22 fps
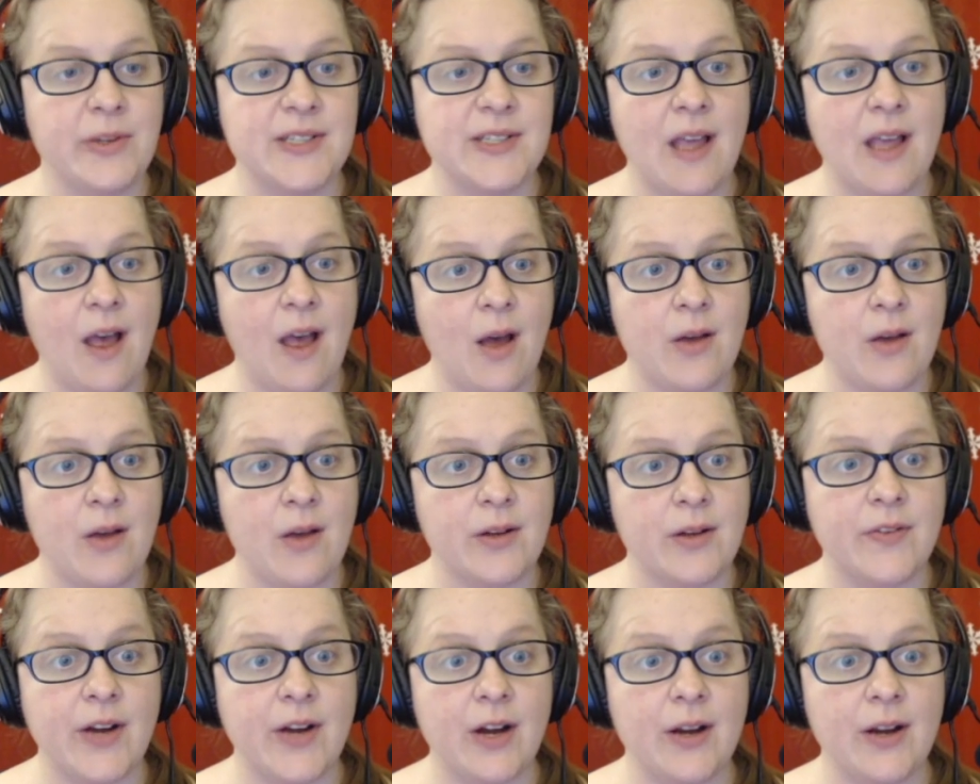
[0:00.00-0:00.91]
or I will
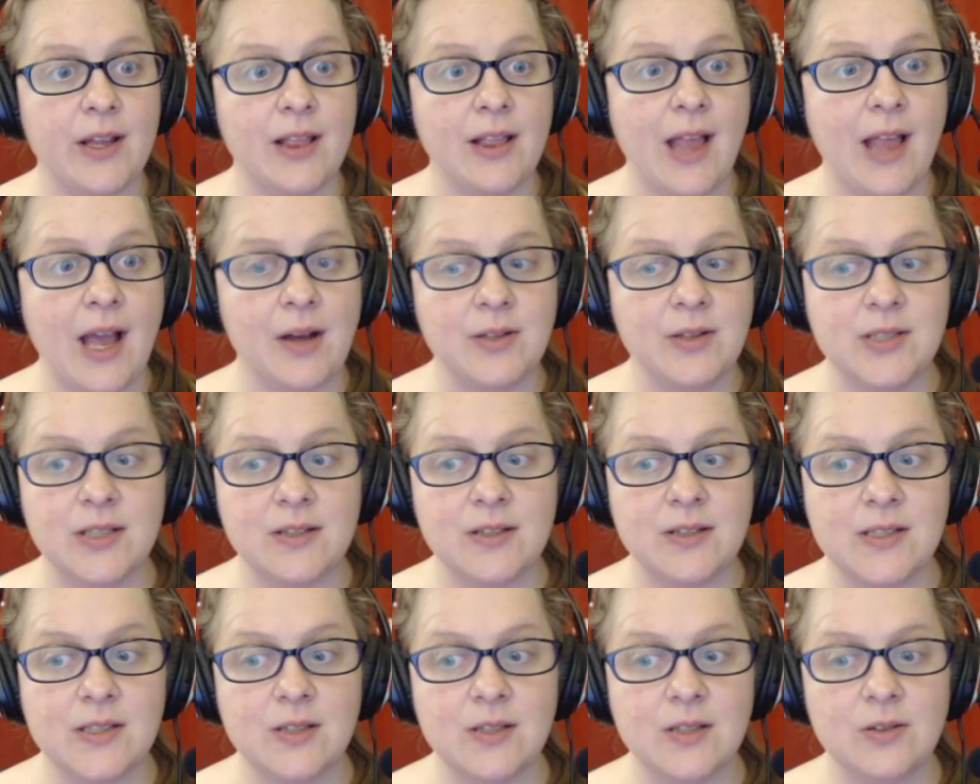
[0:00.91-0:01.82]
sound very
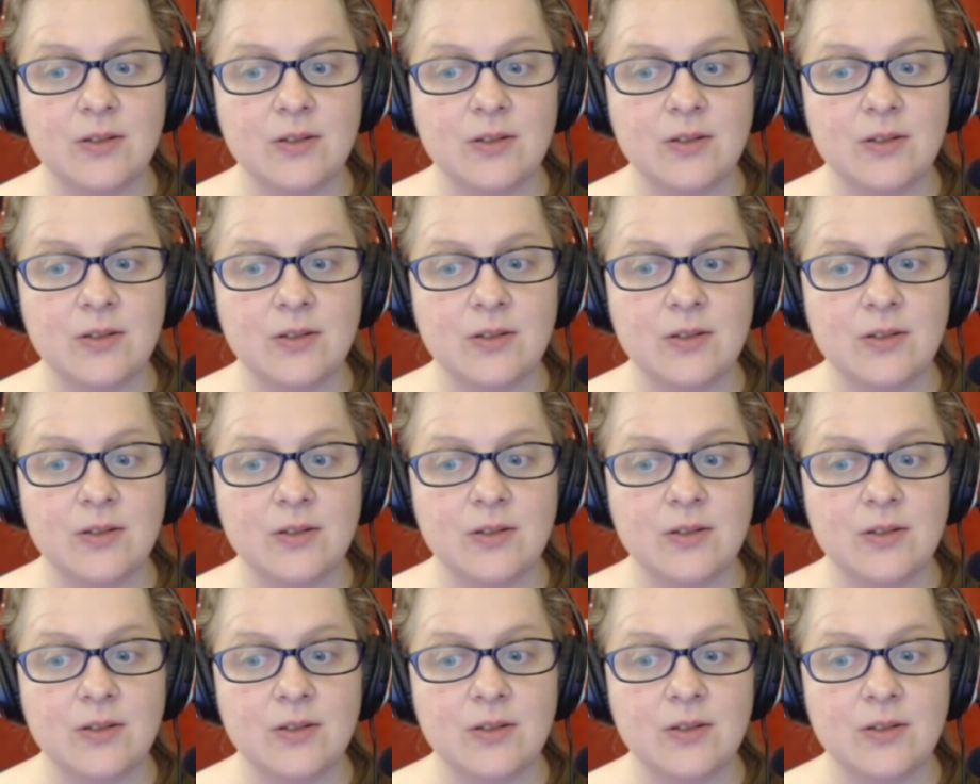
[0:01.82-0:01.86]
loud